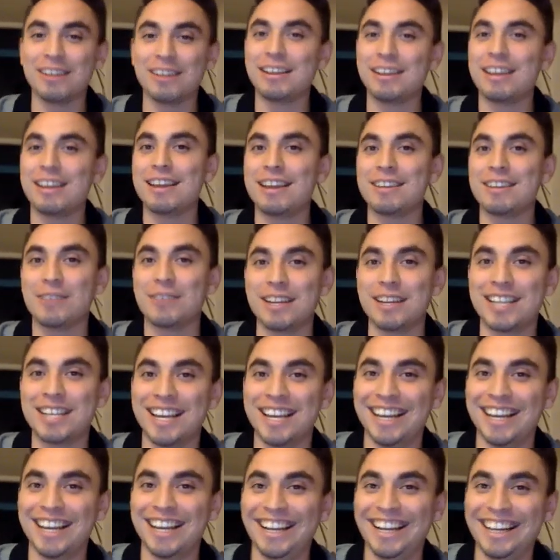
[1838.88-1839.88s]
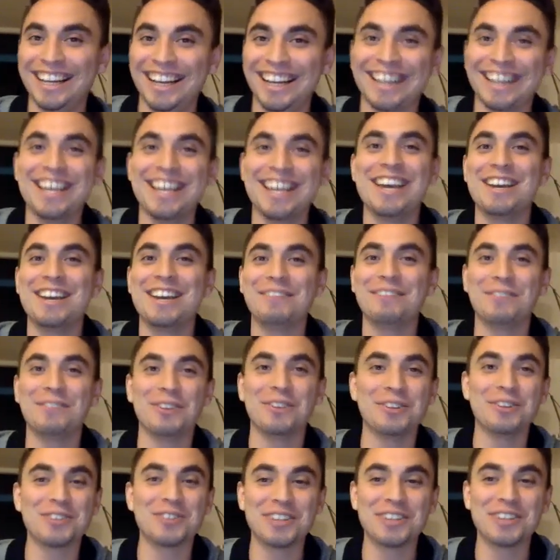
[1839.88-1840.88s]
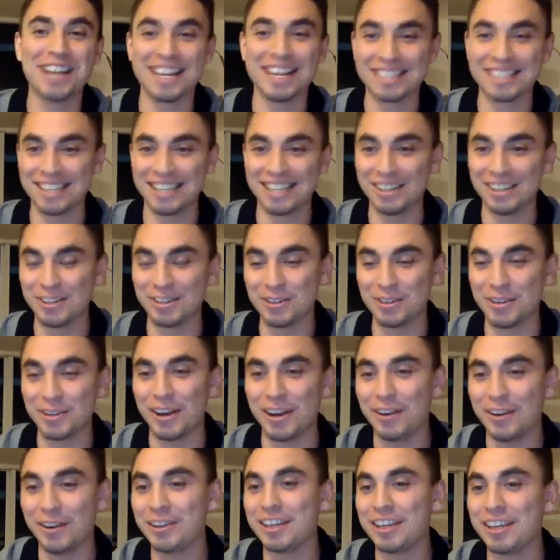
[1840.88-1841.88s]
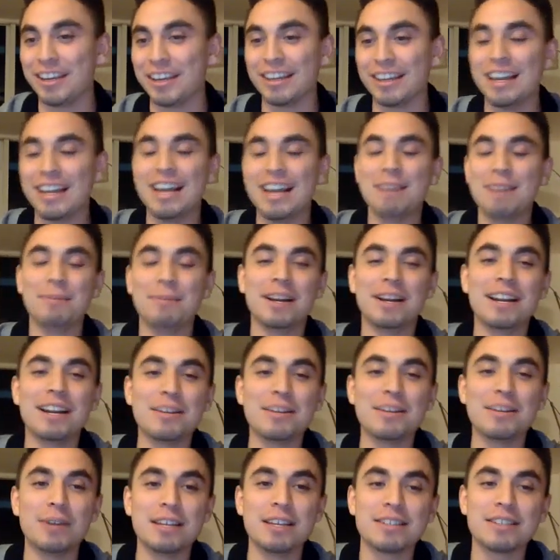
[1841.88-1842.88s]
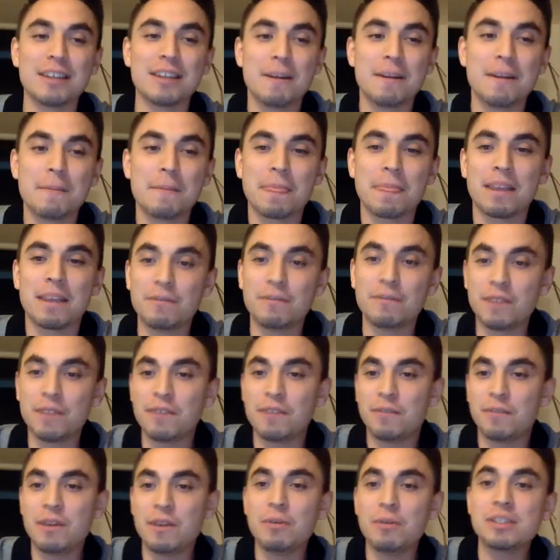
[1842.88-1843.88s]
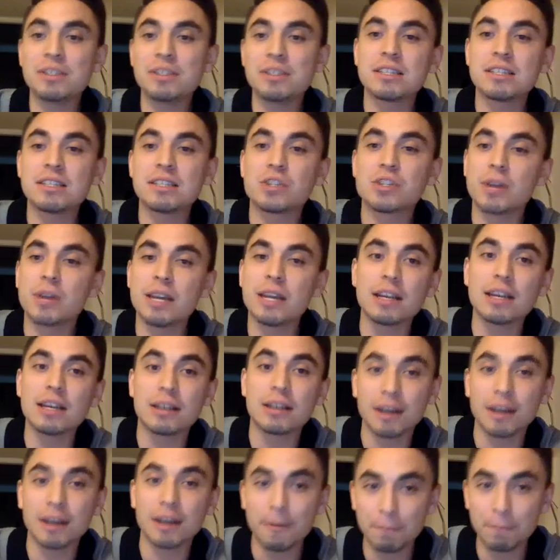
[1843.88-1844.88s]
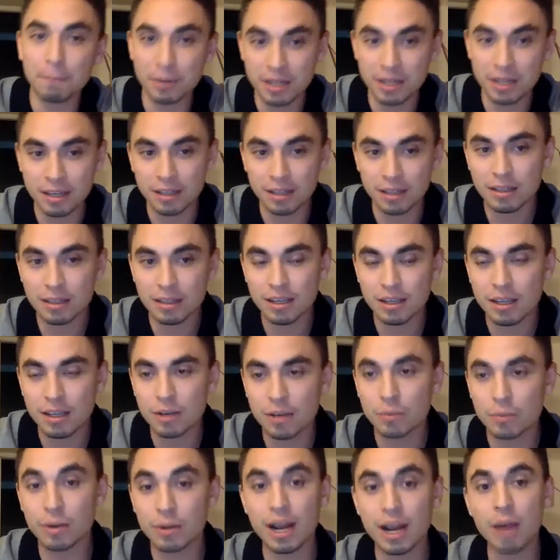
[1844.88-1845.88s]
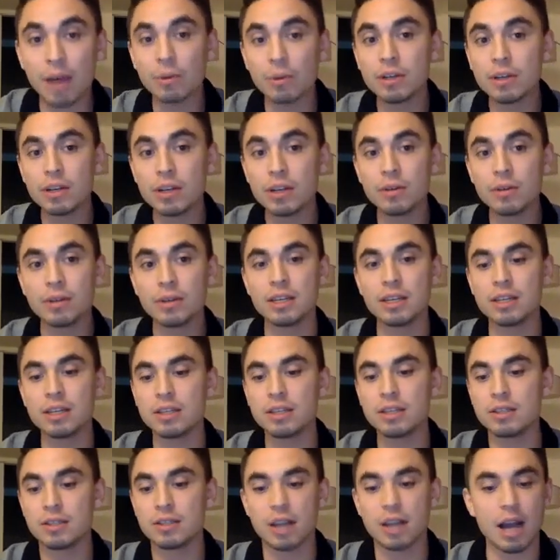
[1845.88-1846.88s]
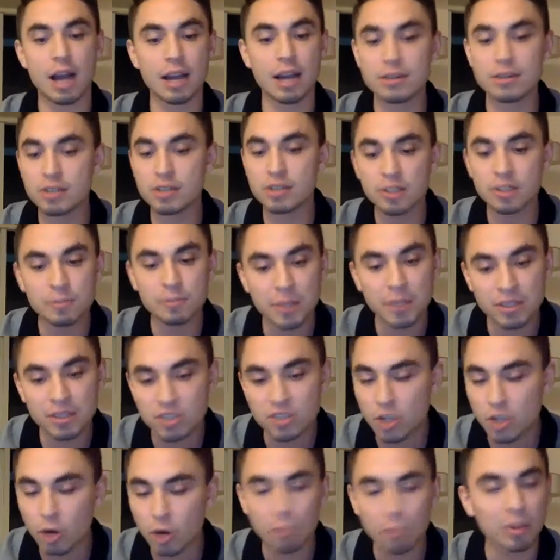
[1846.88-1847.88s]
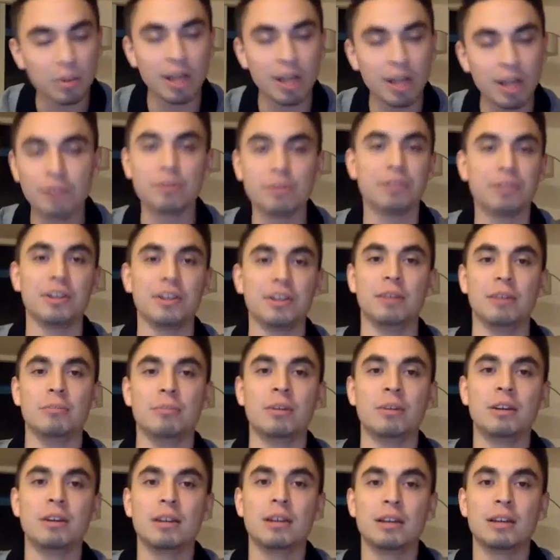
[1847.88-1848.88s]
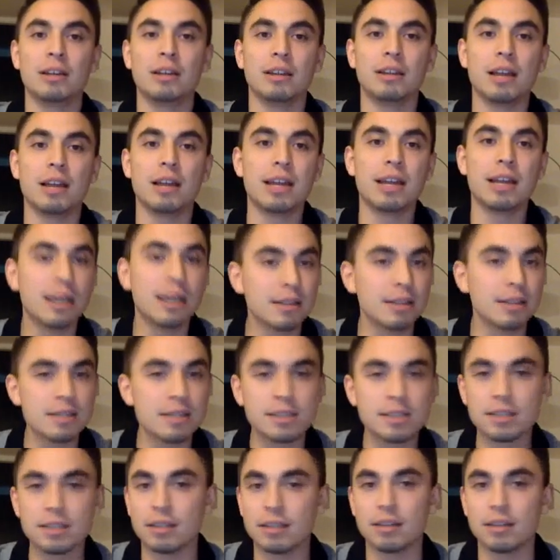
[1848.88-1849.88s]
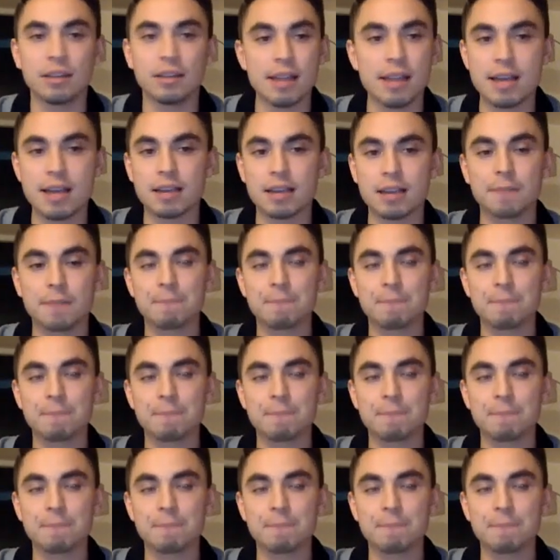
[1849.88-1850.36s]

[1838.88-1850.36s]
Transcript: anyways, for those of you guys that know, you know, okay. But anyways, if it was a trading company, what I would do is I'd just be so blunt with them. Like, hey, listen, like